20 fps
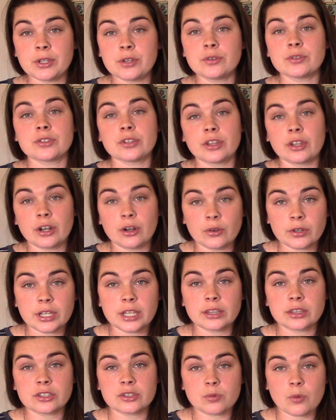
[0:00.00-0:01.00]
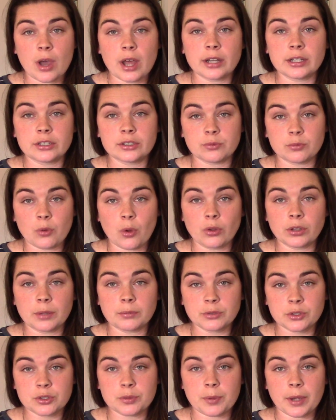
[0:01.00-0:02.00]
you so they don't get the swatted rolled
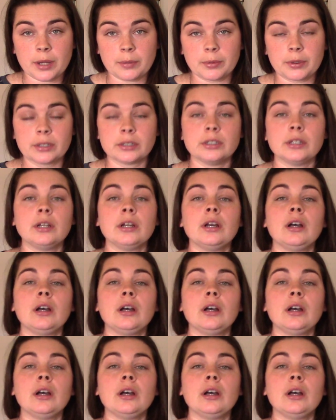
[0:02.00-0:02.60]
up newspaper.